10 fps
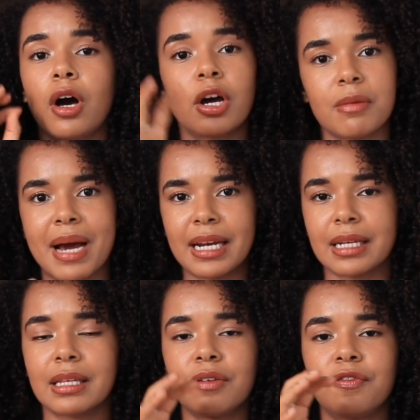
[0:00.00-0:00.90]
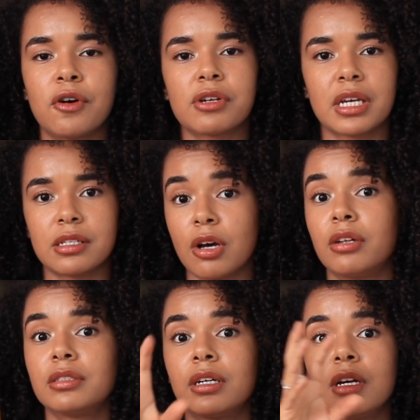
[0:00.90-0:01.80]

automatically focus on